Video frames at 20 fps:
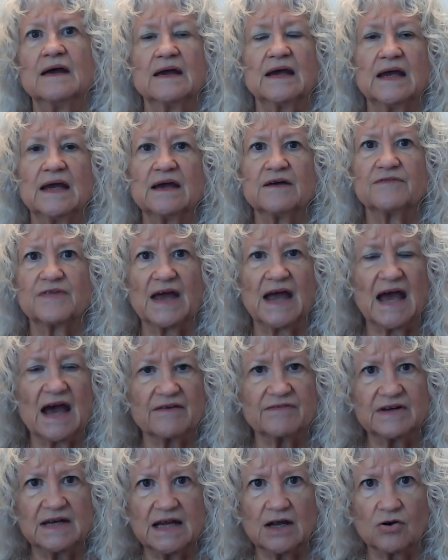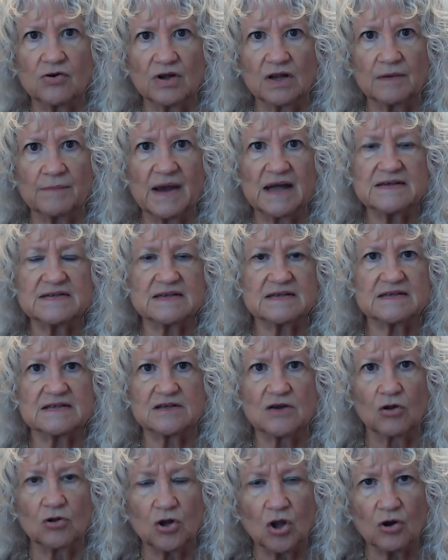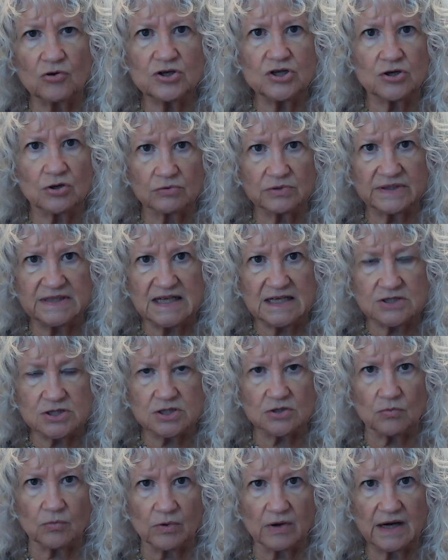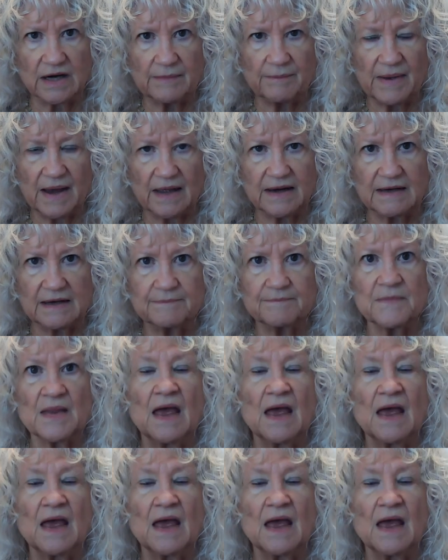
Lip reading: if they have any acrylamides, it's so low you don't need to worry about it.